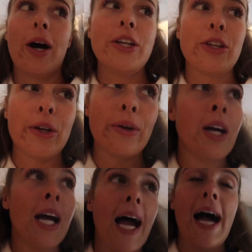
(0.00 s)
I'd do
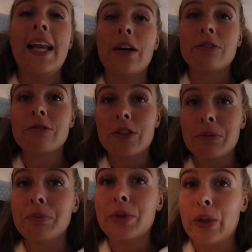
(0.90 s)
a little
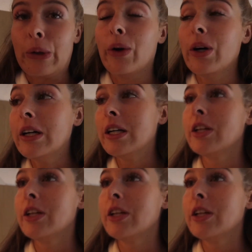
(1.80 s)
room tour.